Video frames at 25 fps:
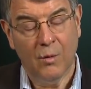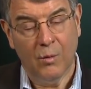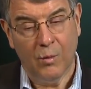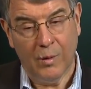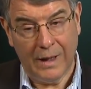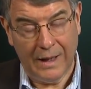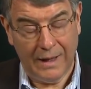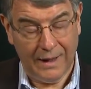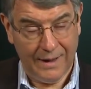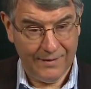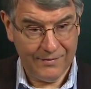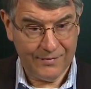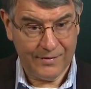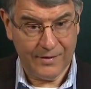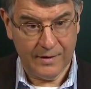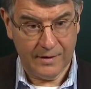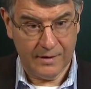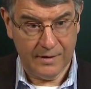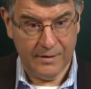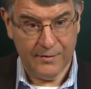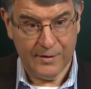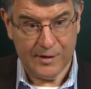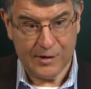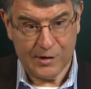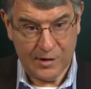when I left the
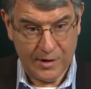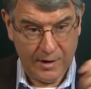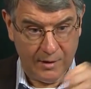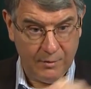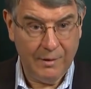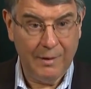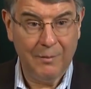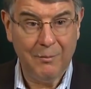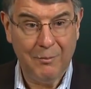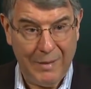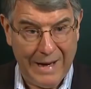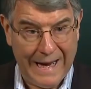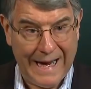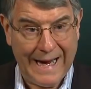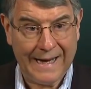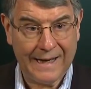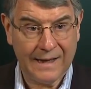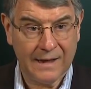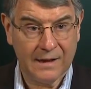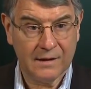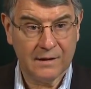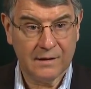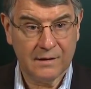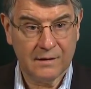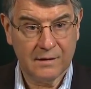division, I went back
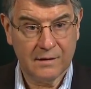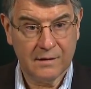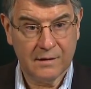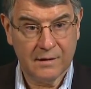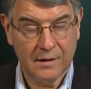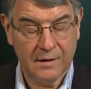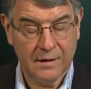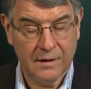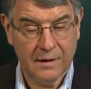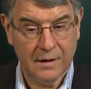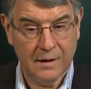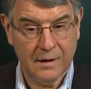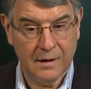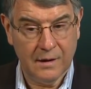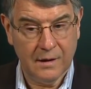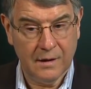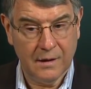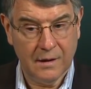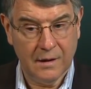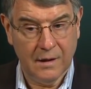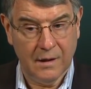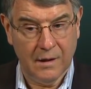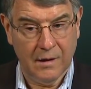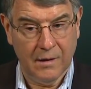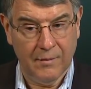to the
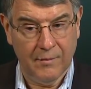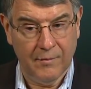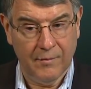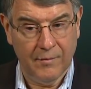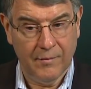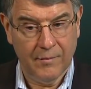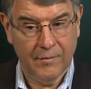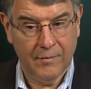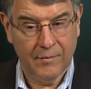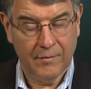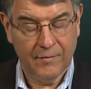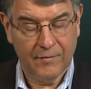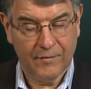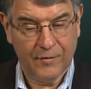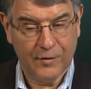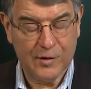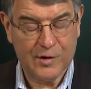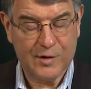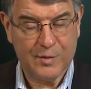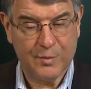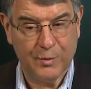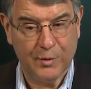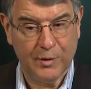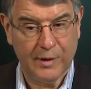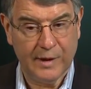
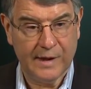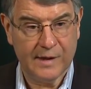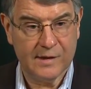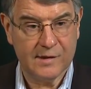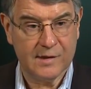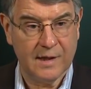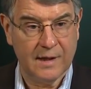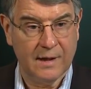1st Marines,